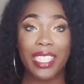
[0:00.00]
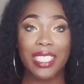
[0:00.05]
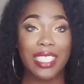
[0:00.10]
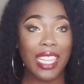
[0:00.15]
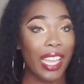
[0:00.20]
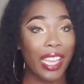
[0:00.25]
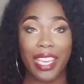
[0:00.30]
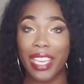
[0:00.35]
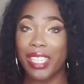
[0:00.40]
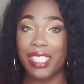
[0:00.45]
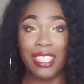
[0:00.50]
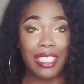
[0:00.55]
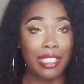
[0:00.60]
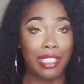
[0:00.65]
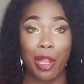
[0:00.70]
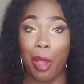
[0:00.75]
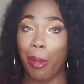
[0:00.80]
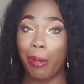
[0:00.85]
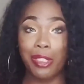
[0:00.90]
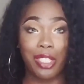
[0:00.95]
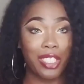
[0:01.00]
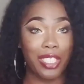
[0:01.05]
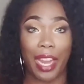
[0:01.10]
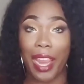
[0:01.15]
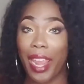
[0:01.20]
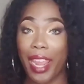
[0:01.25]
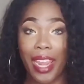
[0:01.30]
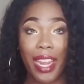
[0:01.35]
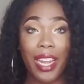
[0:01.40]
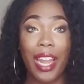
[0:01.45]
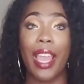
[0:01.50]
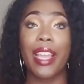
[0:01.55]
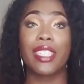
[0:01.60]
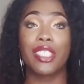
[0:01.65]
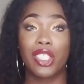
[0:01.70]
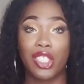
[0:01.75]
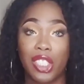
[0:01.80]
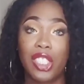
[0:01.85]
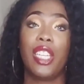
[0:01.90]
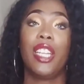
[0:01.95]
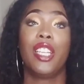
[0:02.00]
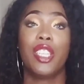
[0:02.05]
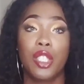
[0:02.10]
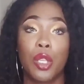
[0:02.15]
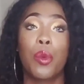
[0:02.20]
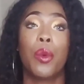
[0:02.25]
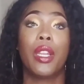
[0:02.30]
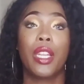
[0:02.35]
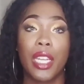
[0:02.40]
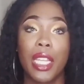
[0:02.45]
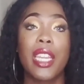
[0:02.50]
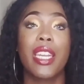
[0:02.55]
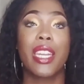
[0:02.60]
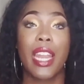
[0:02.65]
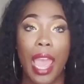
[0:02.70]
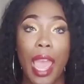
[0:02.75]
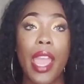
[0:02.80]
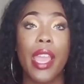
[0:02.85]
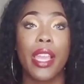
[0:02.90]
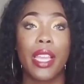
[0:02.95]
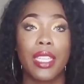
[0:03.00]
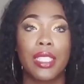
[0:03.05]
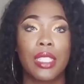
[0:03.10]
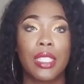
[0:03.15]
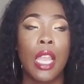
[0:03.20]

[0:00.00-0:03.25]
Like it's no shade, like genuinely nice.